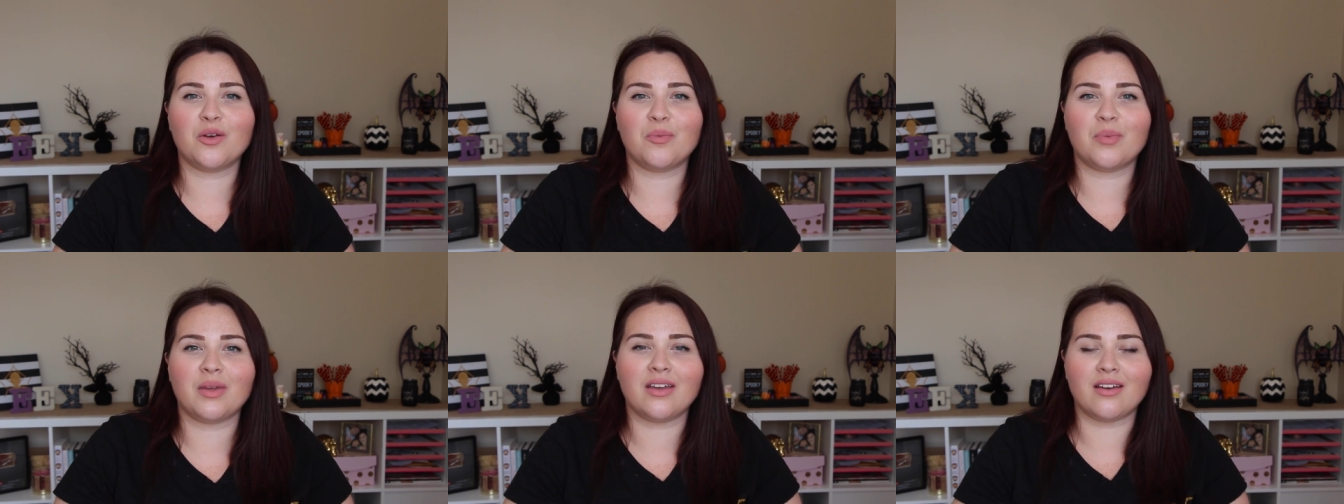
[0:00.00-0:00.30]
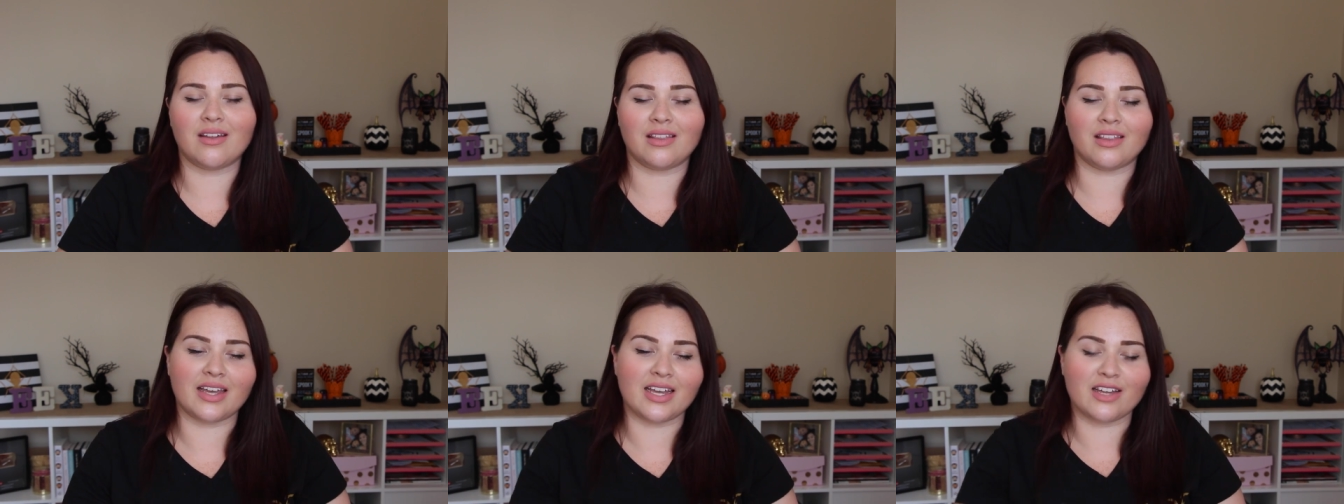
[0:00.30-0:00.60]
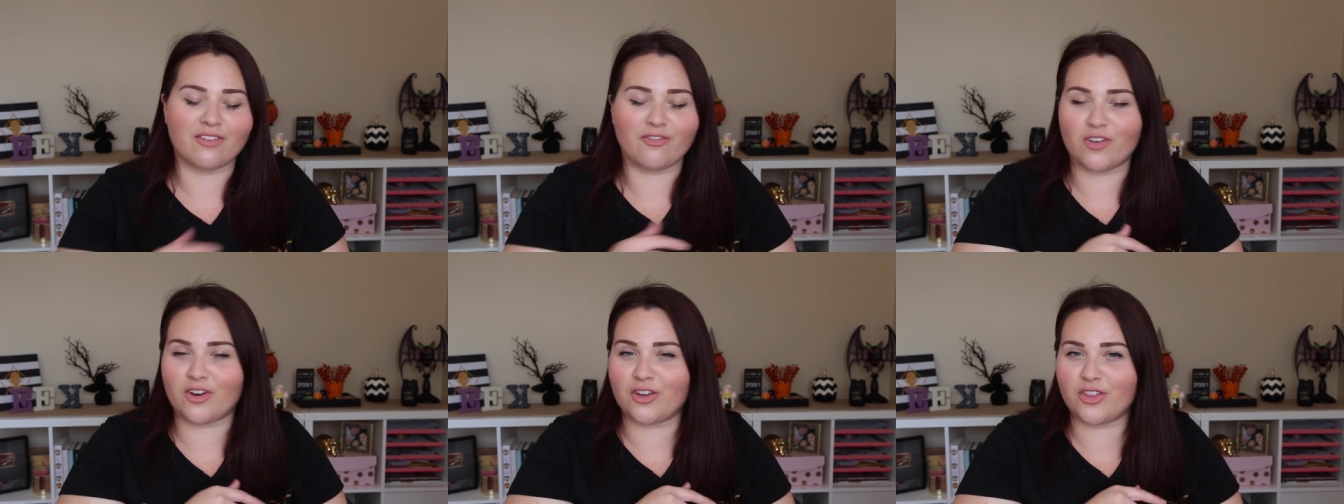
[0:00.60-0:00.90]
There'll be a
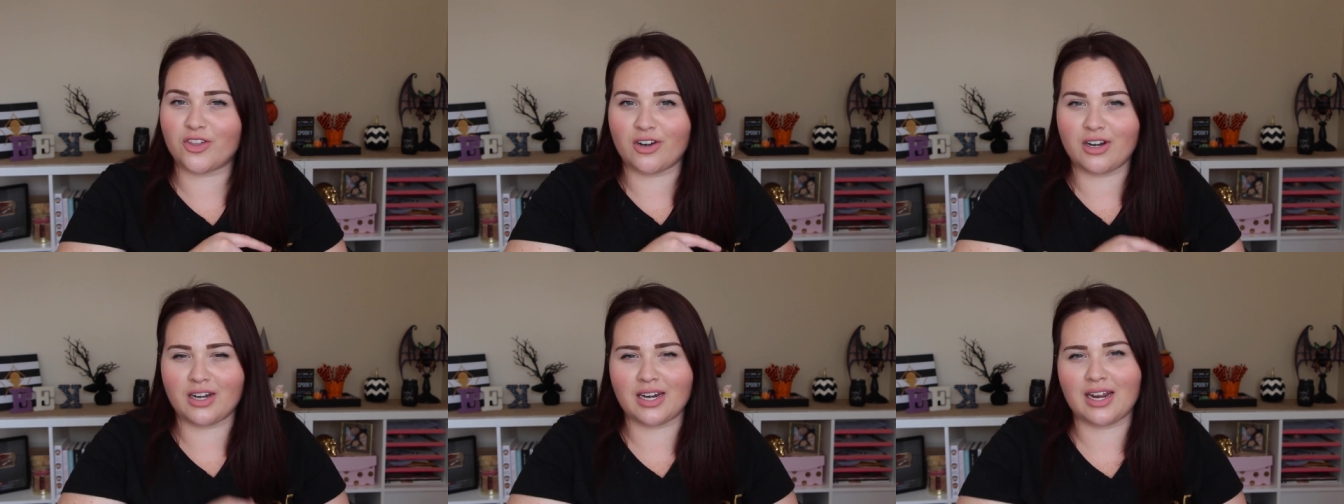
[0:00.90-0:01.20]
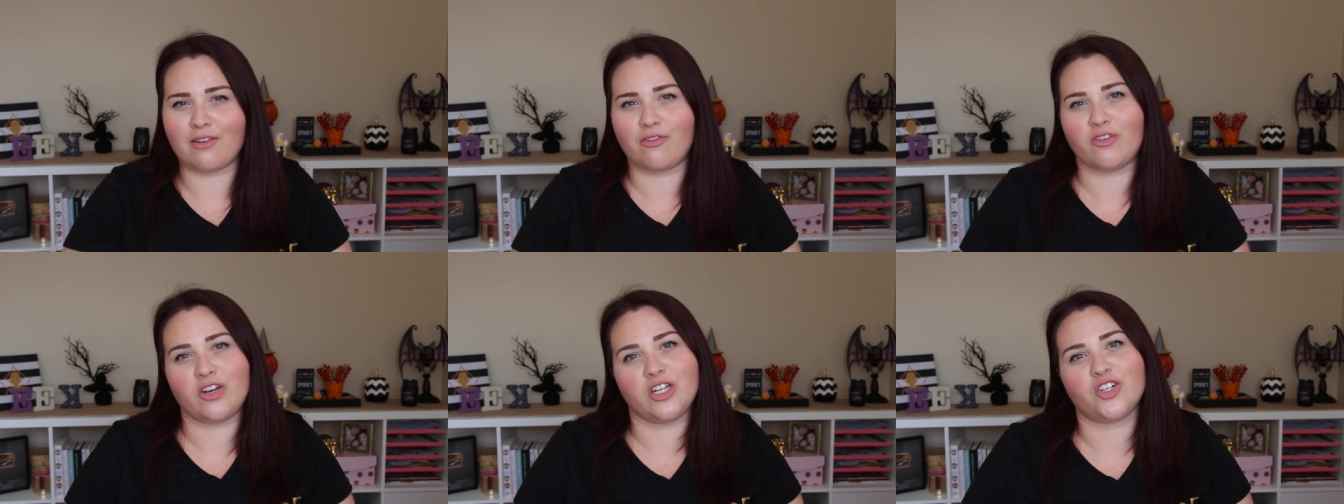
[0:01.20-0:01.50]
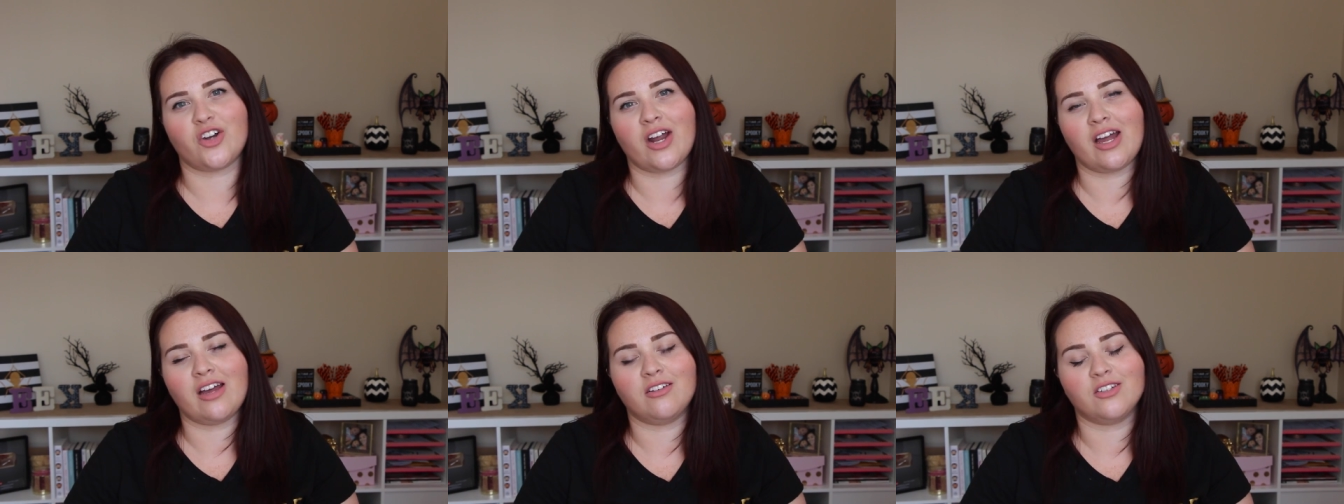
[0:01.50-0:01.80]
link for a 30-day free
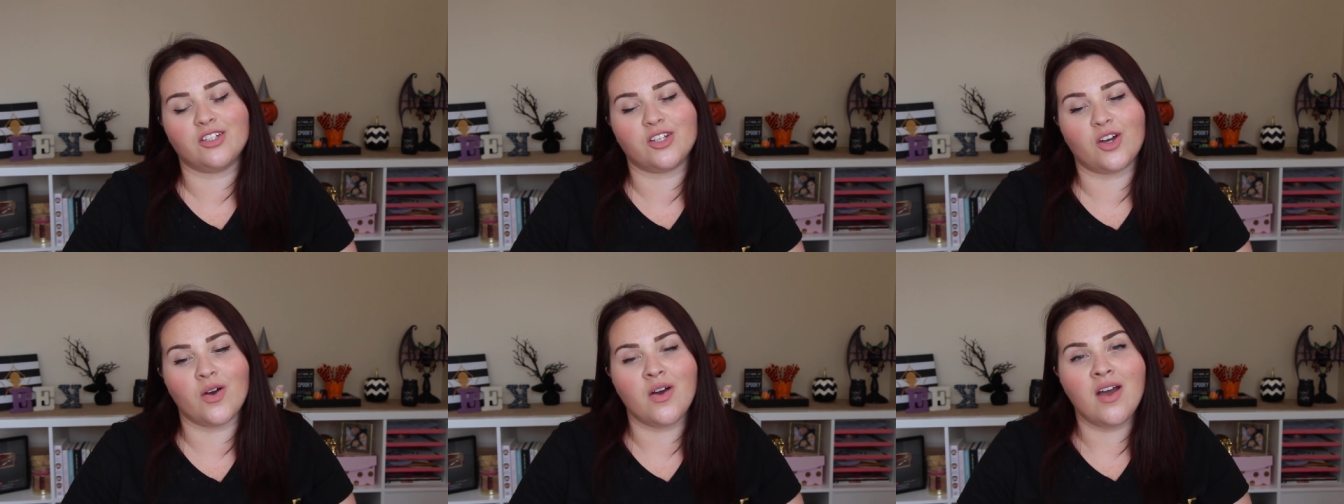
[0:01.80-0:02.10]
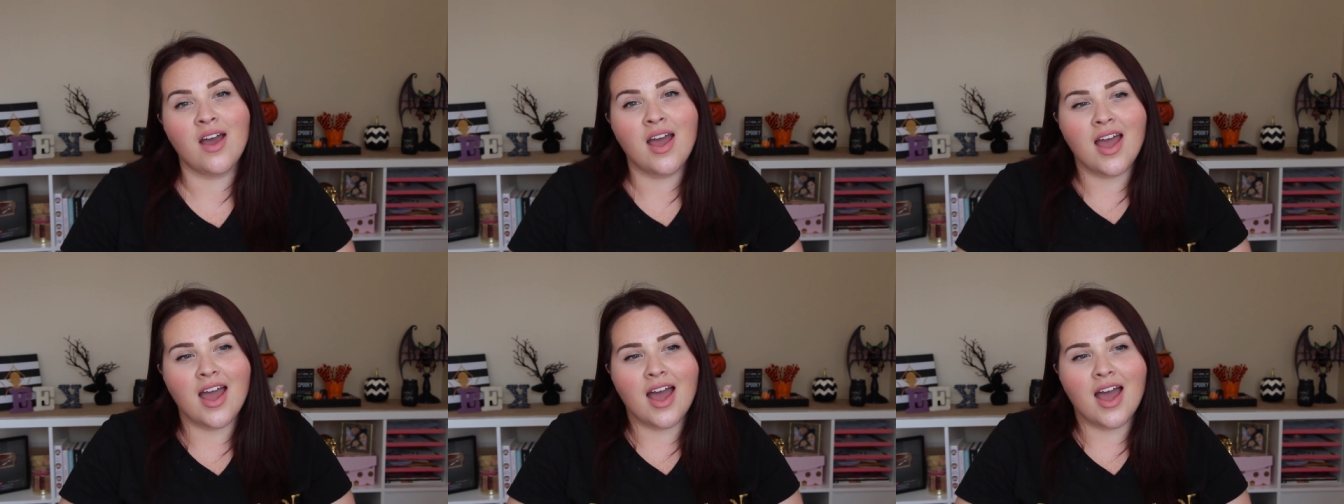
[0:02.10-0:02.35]
trial. So